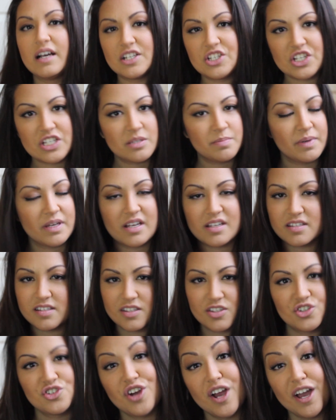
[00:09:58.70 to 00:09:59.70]
just because
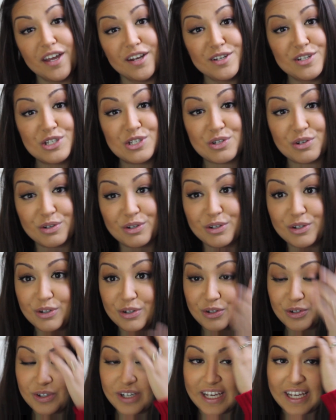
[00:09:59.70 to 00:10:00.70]
it's tried and
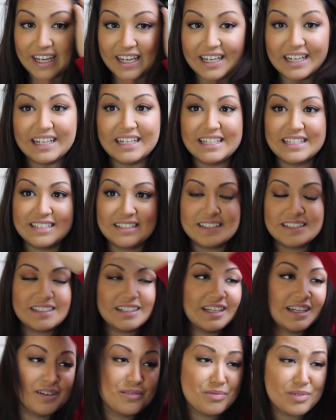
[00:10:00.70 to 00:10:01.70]
true, and
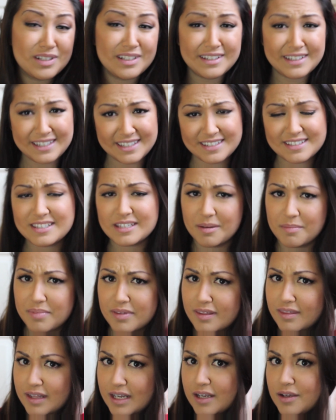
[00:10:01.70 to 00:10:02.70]
it really is
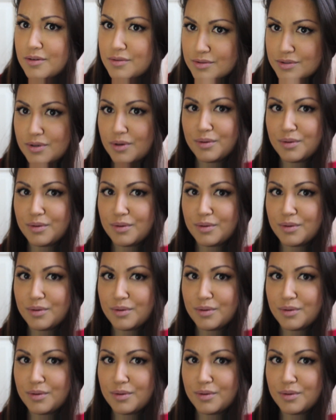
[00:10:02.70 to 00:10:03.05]
something that I use